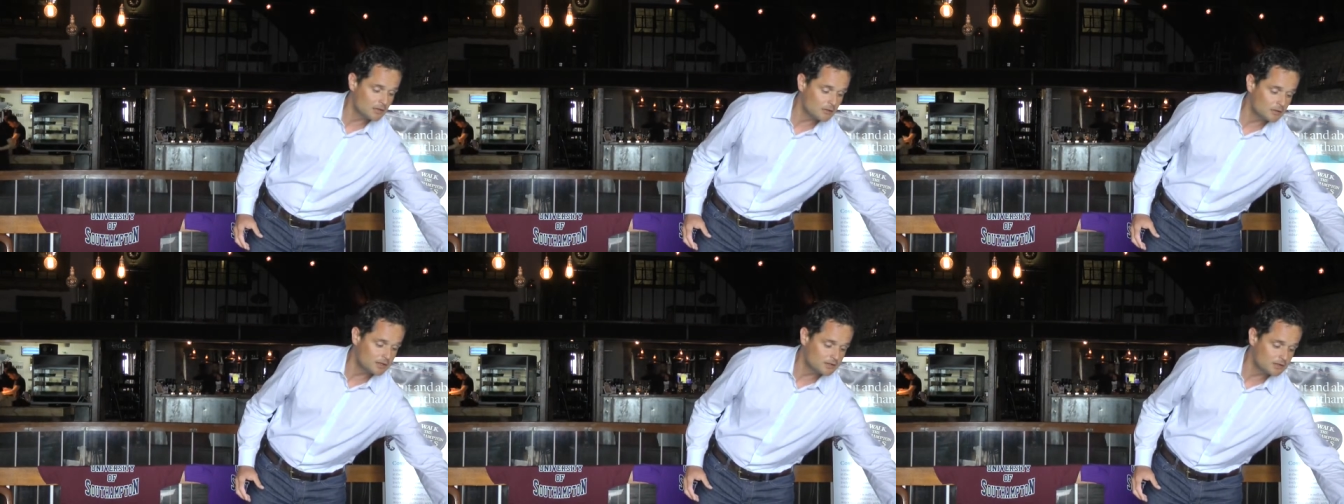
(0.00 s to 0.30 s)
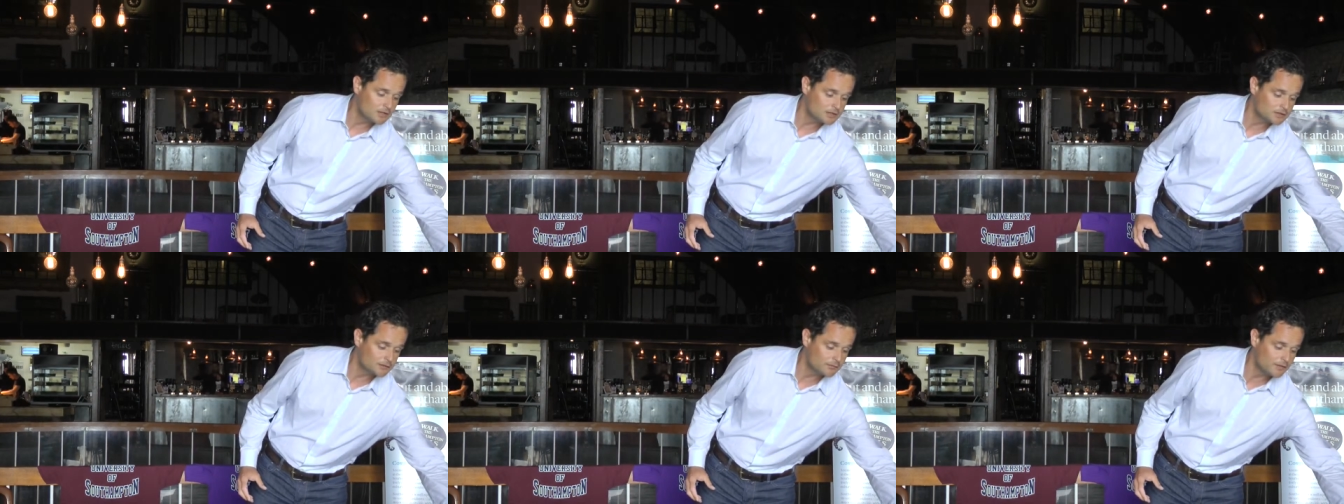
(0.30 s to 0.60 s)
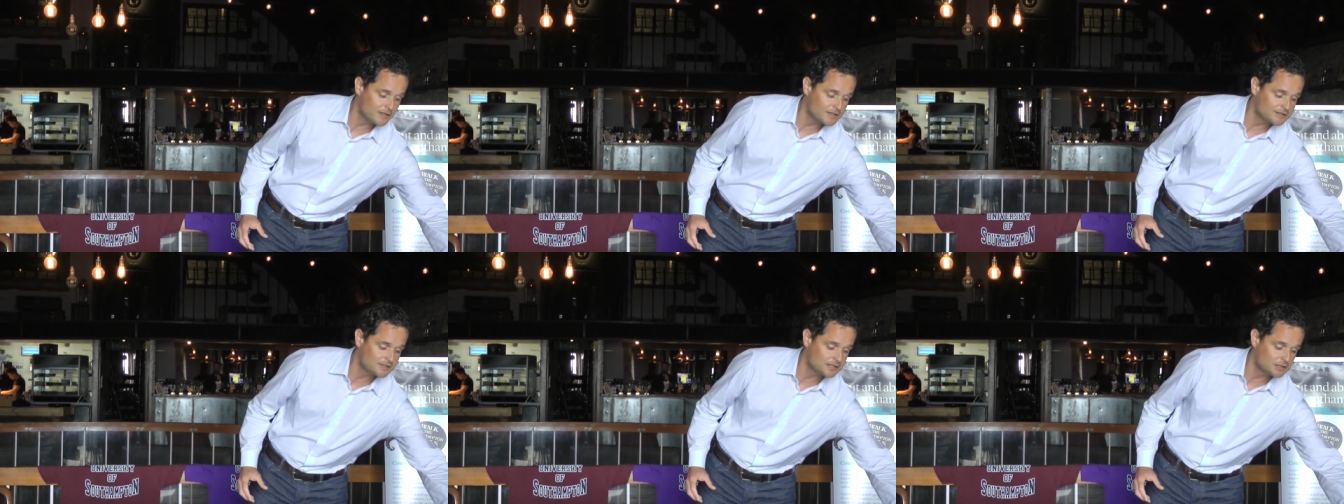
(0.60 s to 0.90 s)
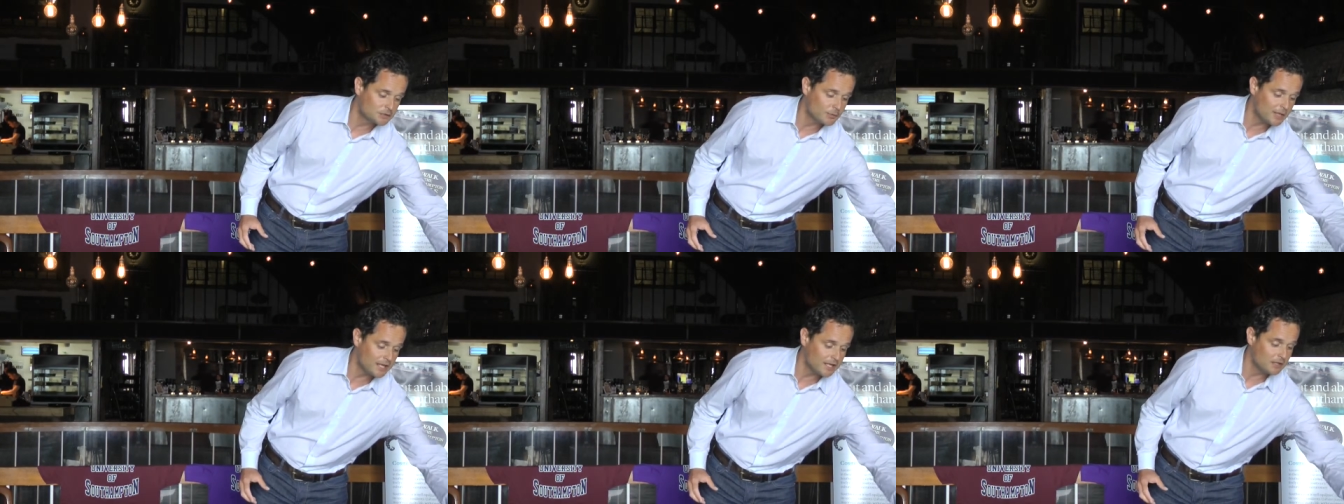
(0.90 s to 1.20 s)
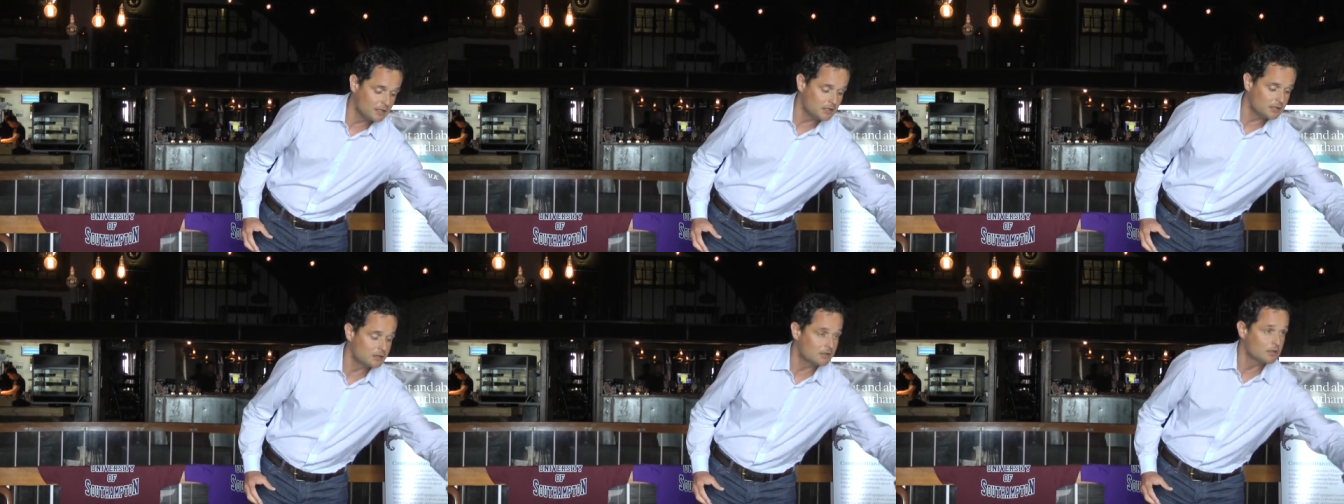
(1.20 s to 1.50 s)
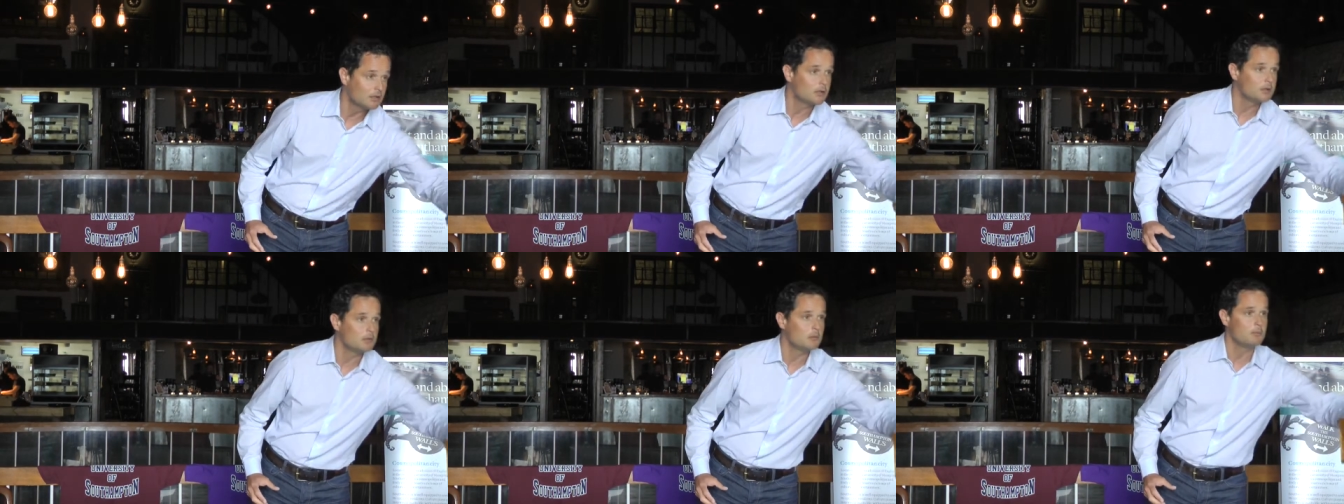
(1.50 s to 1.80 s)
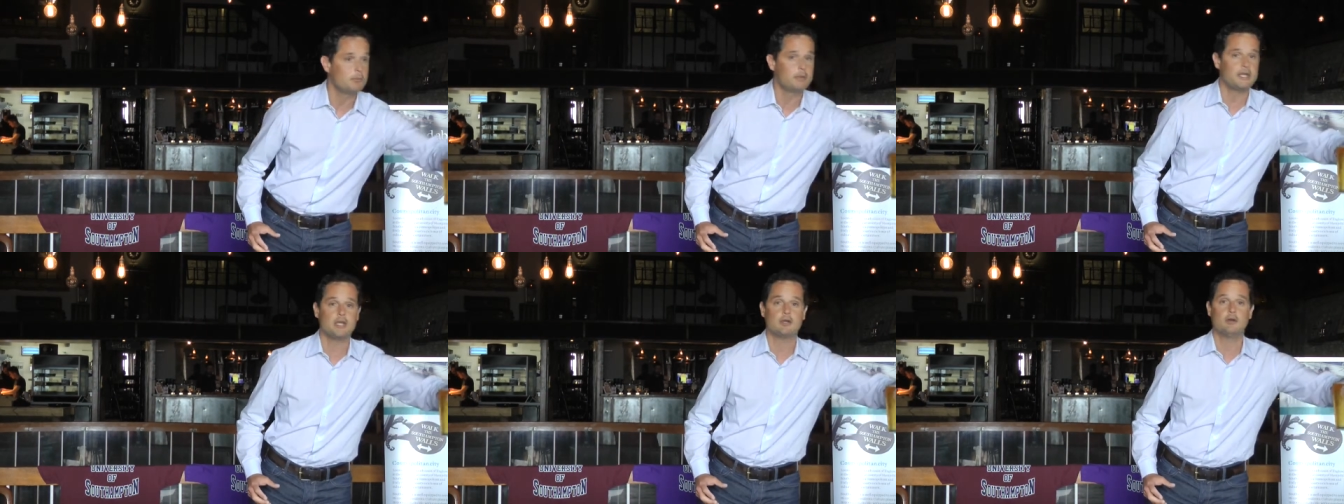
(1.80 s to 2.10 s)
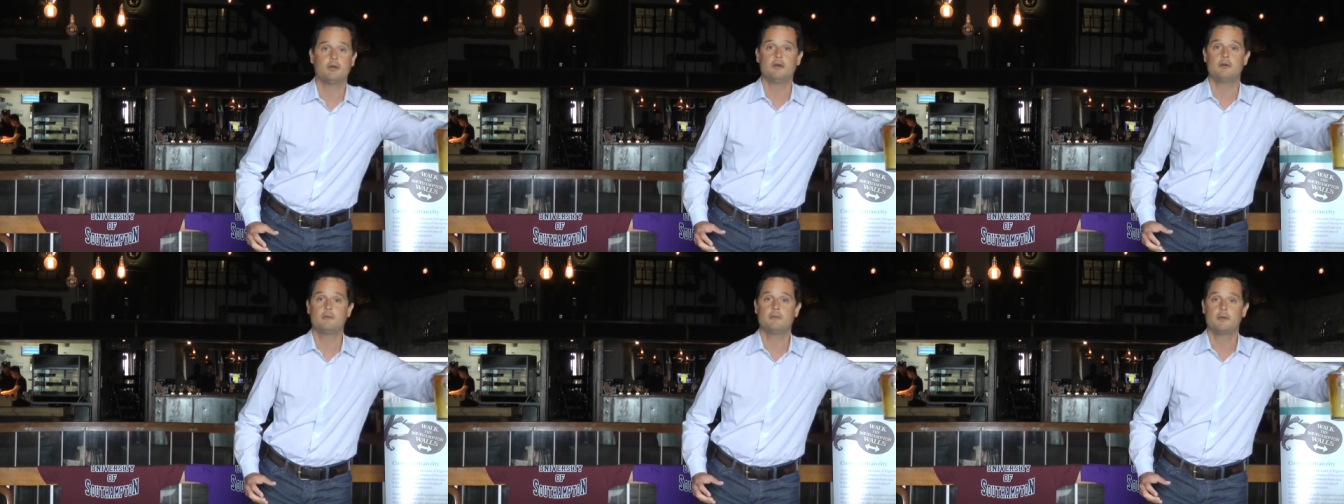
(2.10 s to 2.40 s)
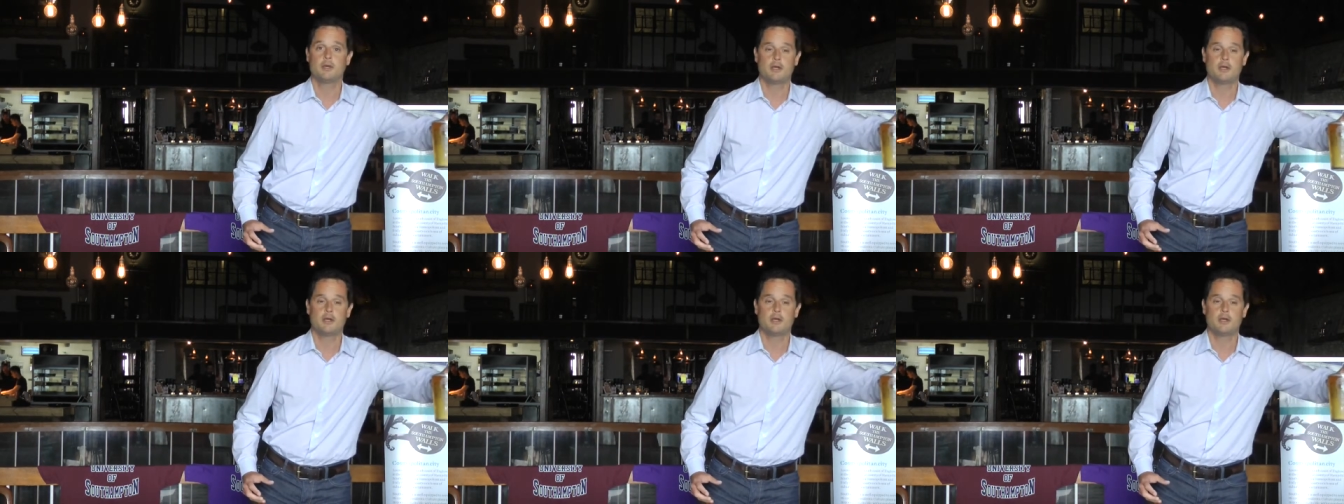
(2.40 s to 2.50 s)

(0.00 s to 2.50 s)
here in this fizzy drink, beer.